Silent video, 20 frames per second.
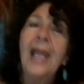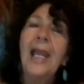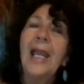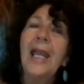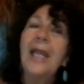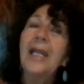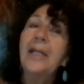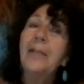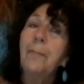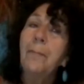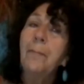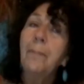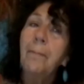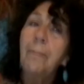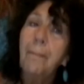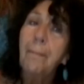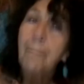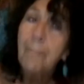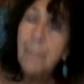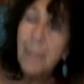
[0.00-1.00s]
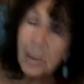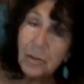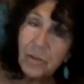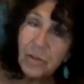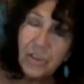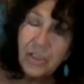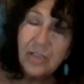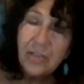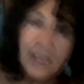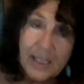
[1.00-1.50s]
and
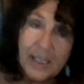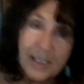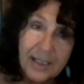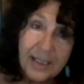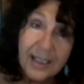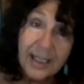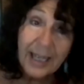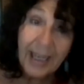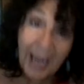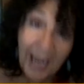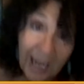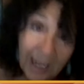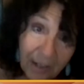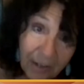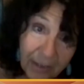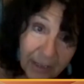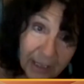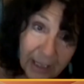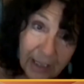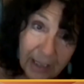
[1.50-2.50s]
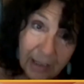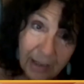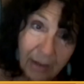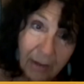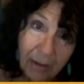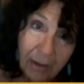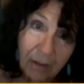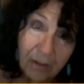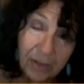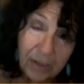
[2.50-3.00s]
most of this county
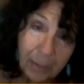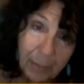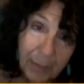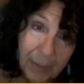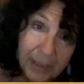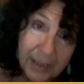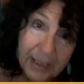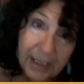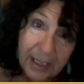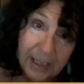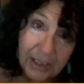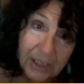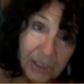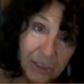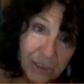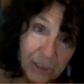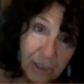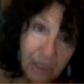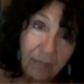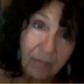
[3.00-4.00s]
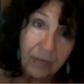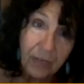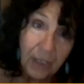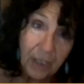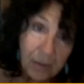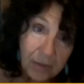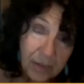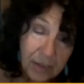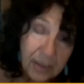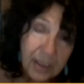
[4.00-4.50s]
on the mid-Texas Gulf
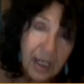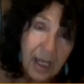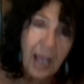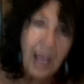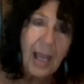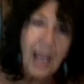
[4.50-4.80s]
Coast